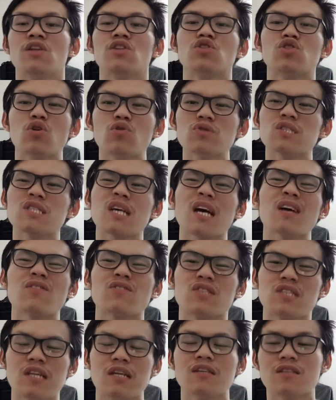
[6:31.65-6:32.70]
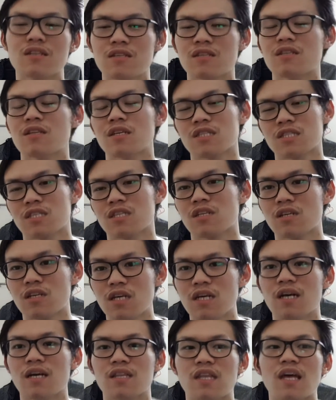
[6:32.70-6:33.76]
Those kind of little things
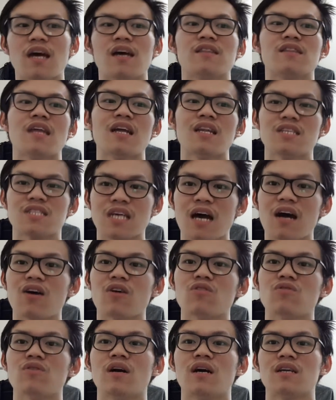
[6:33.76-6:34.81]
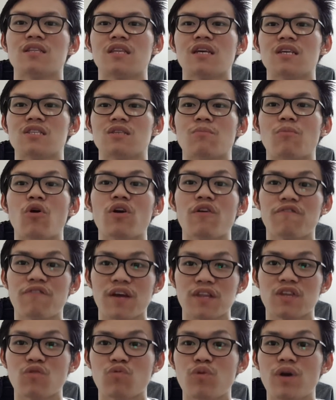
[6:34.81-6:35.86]
here and there, that is how I think is a more
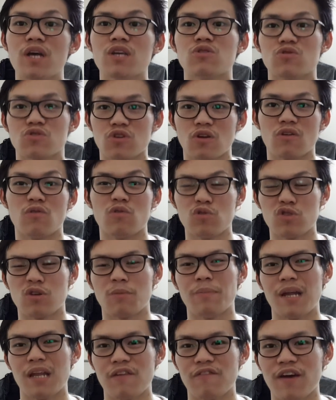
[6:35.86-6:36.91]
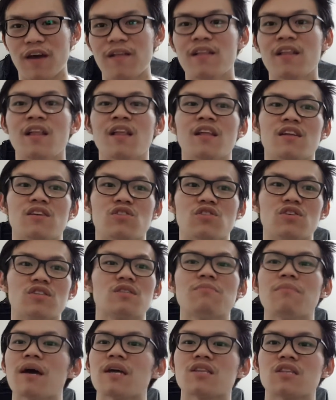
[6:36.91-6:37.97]
effective way to sort of lose your belly fat. It
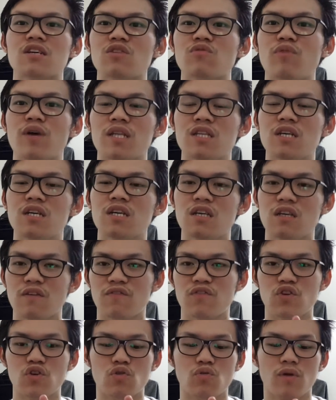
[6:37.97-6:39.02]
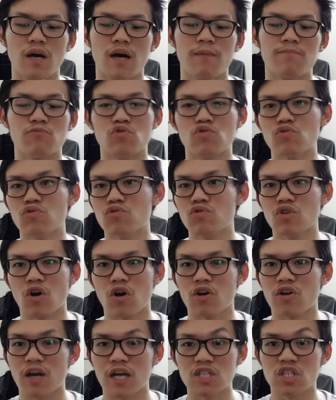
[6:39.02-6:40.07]
doesn't matter whether if you do
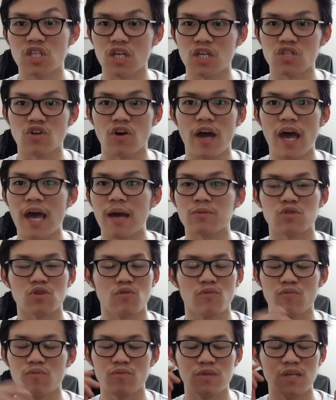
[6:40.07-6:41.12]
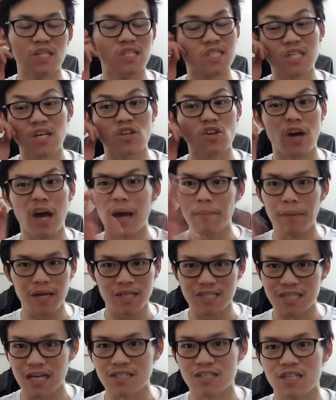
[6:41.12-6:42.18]
your crunches or abs or insert your ab
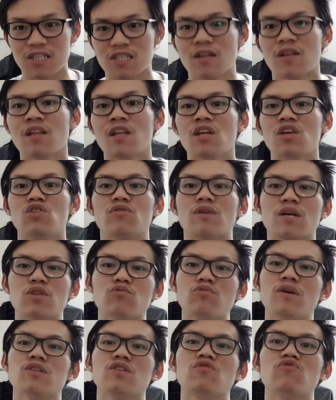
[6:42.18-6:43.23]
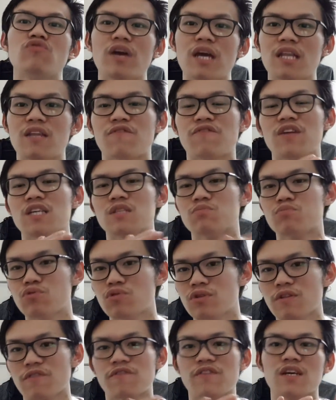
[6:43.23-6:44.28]
exercises, you can do until red in the face, blue
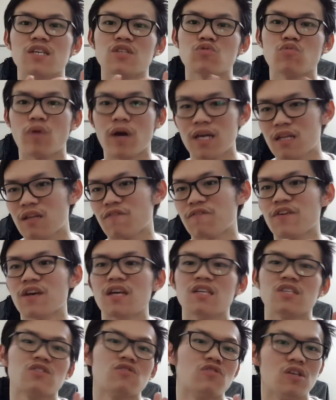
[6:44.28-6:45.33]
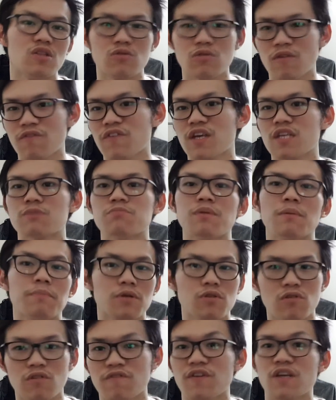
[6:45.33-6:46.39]
in the face, white in the face, green to the face,
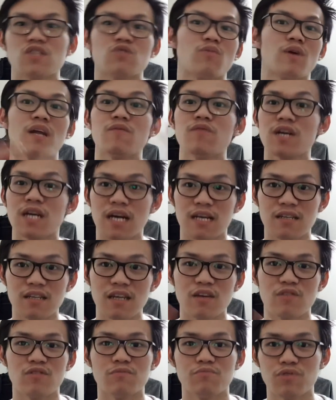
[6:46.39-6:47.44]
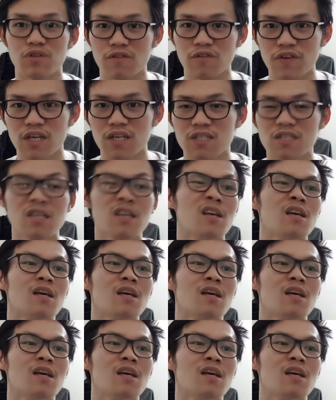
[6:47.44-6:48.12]
purple to the face, whatever color that you want to put in your face.